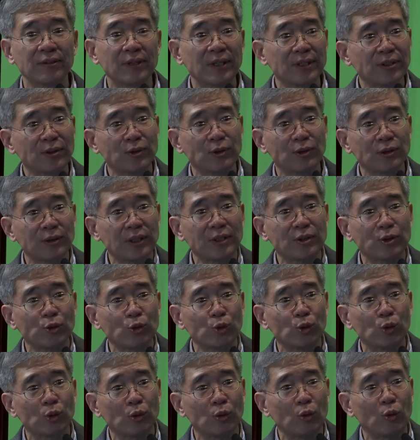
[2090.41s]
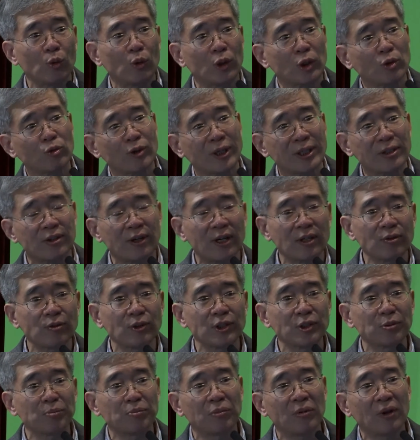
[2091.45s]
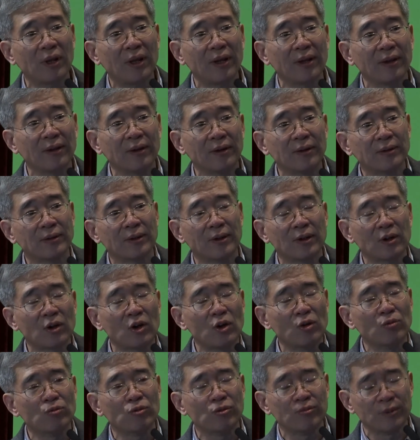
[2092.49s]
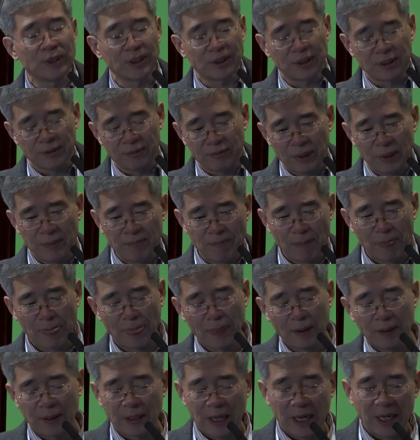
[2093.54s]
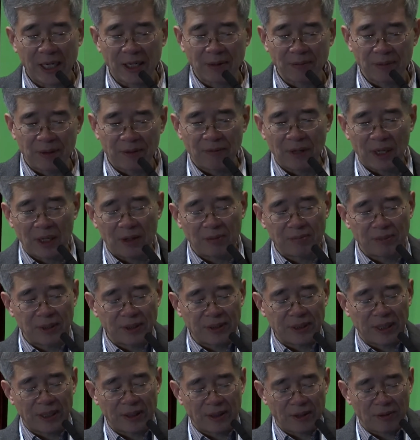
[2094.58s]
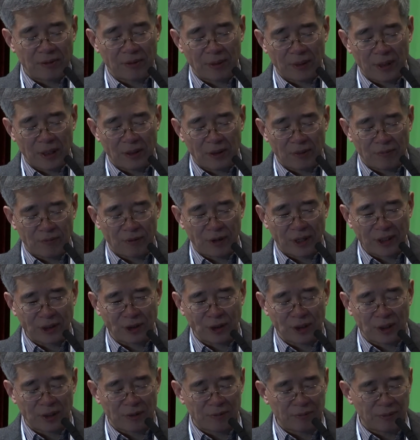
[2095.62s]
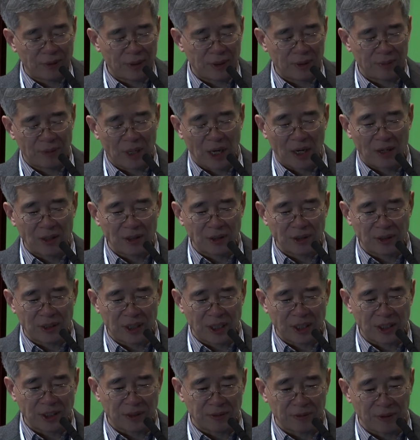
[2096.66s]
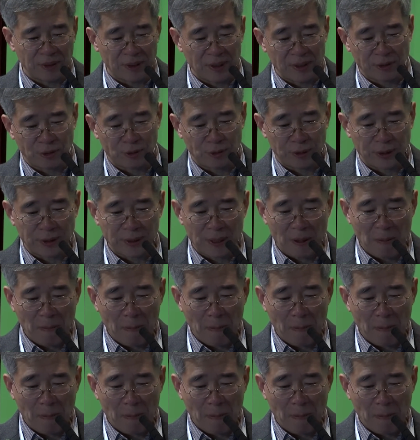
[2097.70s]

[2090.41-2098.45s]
That's what we are trying to explain, the co-movement of economic development and the fraction of knowledge intensive industries.